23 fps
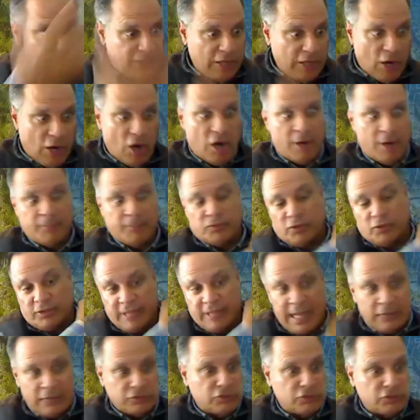arms or
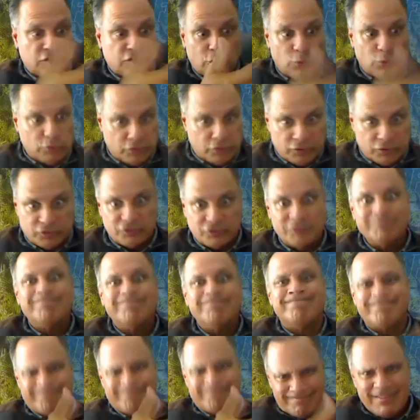1,000 shoulders.
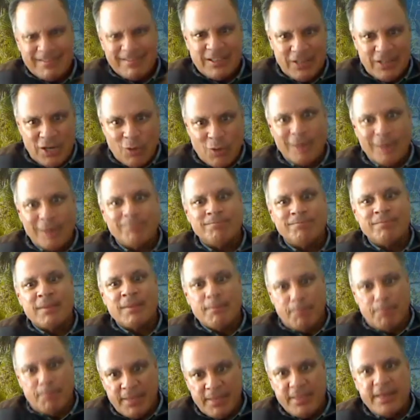You know what?
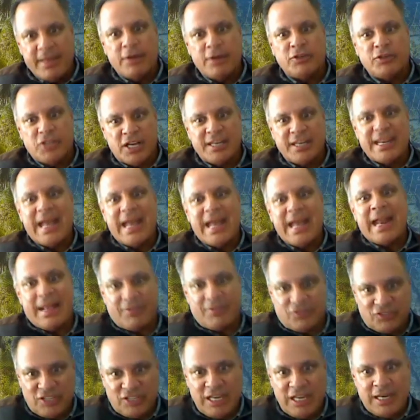Been there, done that, have
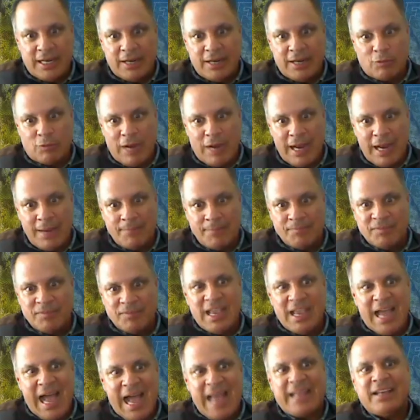seen it, right?
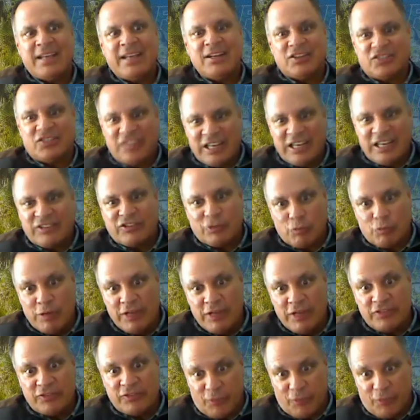I can assess the
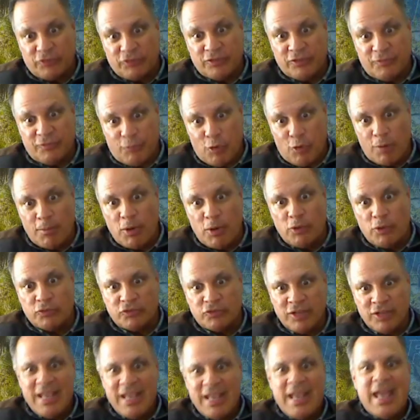risk first and
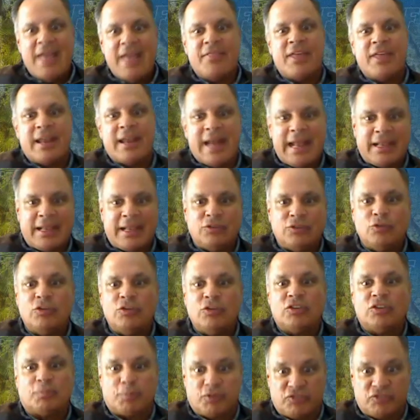foremost, and then I can do
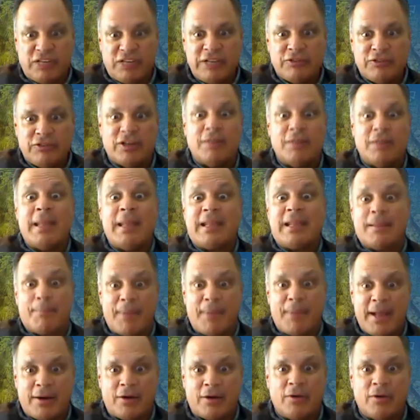this procedure to make it
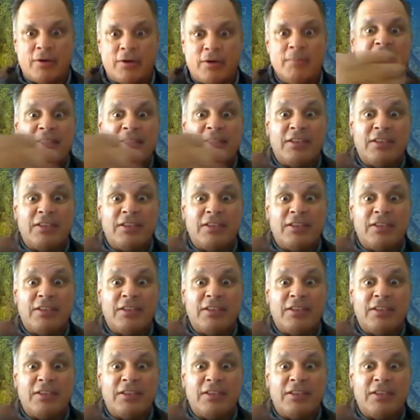better. And